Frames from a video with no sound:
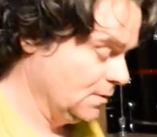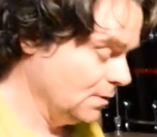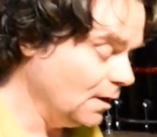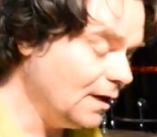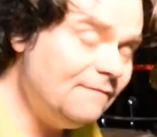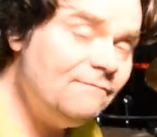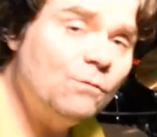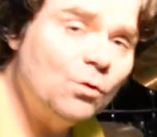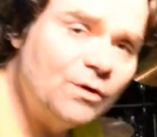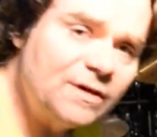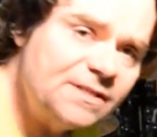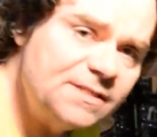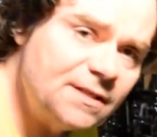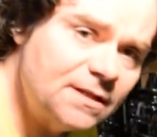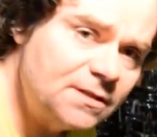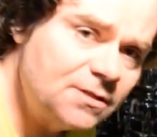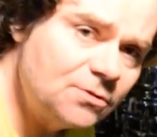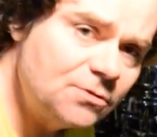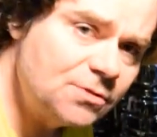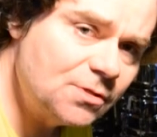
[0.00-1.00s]
I'm
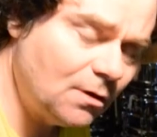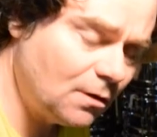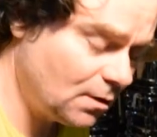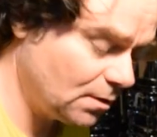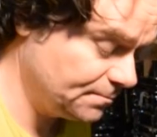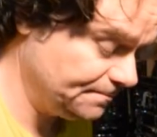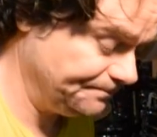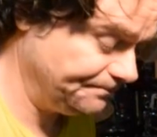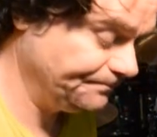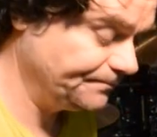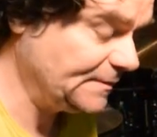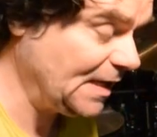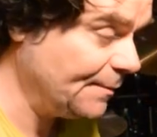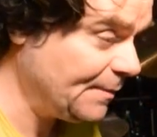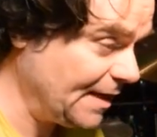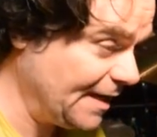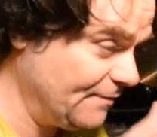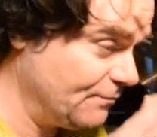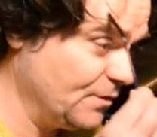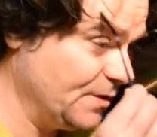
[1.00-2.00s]
46 years old. I'm
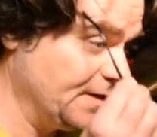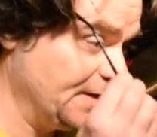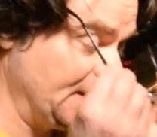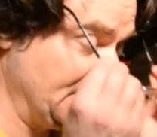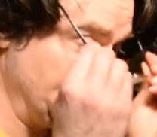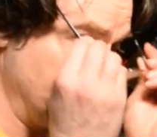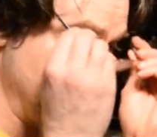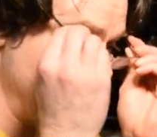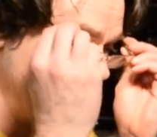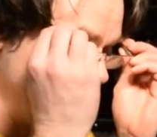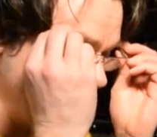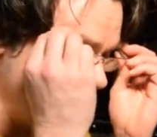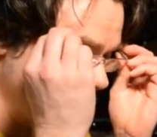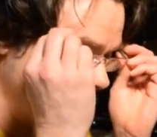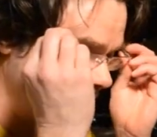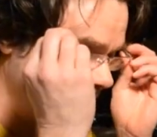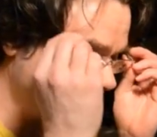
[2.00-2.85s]
halfway to 92.